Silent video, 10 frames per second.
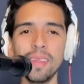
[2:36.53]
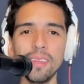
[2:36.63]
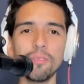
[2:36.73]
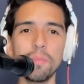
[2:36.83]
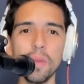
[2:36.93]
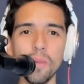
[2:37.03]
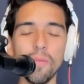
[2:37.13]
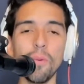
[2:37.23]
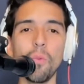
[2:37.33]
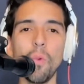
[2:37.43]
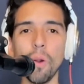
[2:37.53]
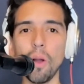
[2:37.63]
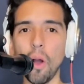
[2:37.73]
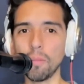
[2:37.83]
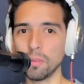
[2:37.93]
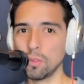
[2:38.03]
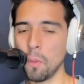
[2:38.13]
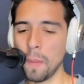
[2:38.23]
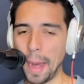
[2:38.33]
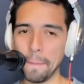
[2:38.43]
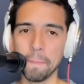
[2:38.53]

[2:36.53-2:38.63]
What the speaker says: this beautiful world of Zumba?